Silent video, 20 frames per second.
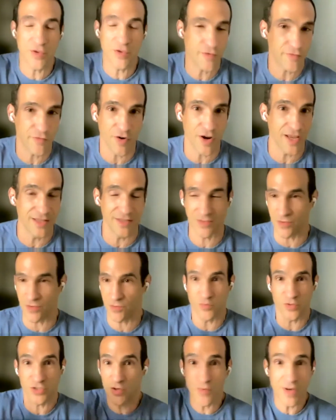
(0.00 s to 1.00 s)
your friends or
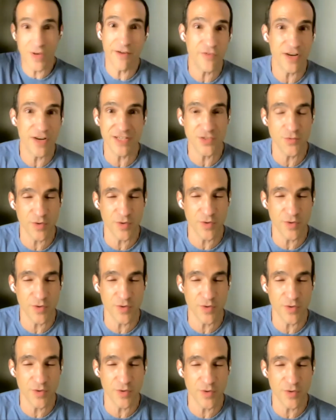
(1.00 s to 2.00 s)
do whatever it is you want to
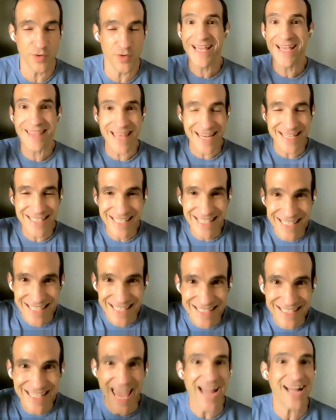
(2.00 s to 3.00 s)
do, that is
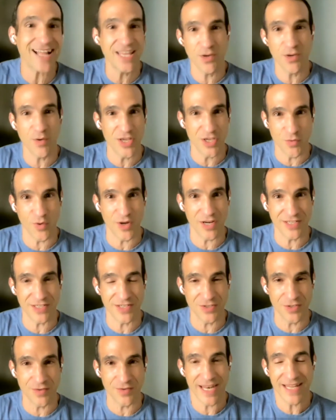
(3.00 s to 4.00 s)
exactly what you wanted to
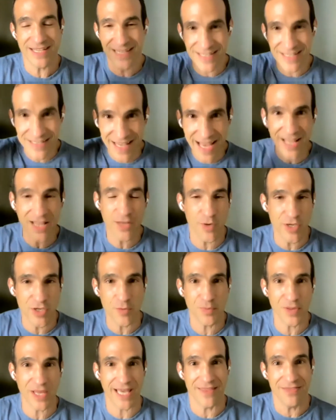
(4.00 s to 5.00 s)
do. That is exactly what you
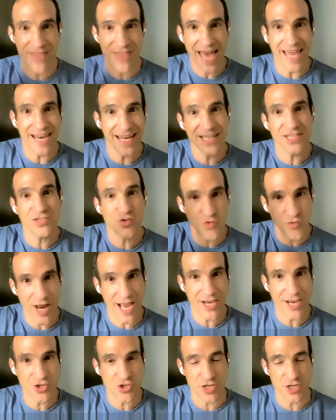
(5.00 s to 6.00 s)
planned. That is
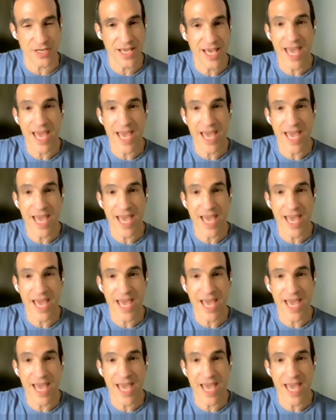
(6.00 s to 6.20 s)
traction.